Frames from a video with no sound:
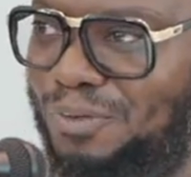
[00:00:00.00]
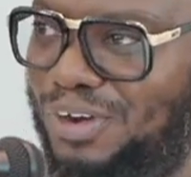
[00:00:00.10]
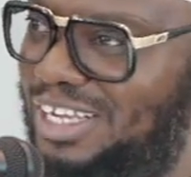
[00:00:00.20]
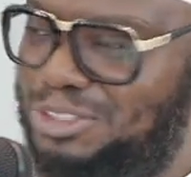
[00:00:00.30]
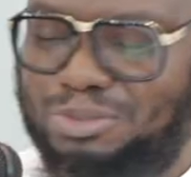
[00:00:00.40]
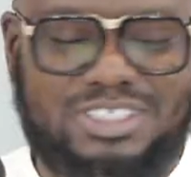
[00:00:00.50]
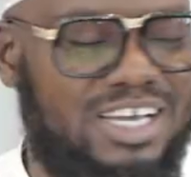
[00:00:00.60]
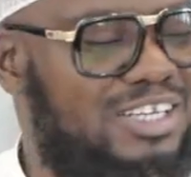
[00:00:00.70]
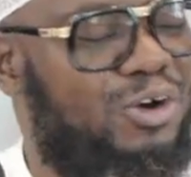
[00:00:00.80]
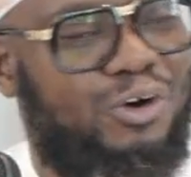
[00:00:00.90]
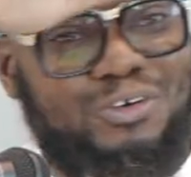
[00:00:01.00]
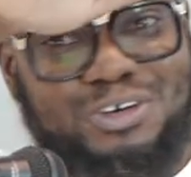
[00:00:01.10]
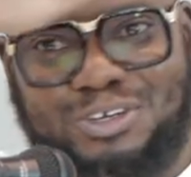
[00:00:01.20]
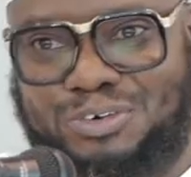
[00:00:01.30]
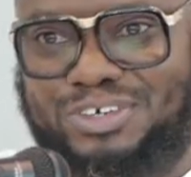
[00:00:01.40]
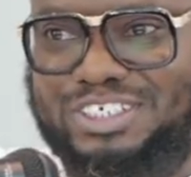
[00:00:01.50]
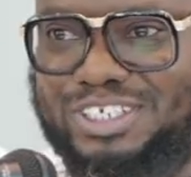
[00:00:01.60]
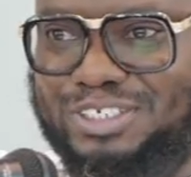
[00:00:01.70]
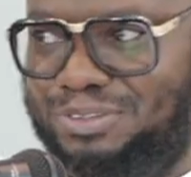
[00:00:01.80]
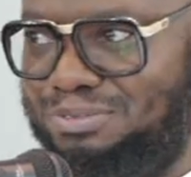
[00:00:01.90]
walking Twitter, the whole of the
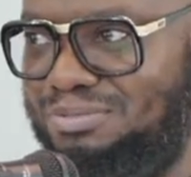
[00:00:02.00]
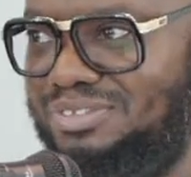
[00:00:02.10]
Quraysh they knew.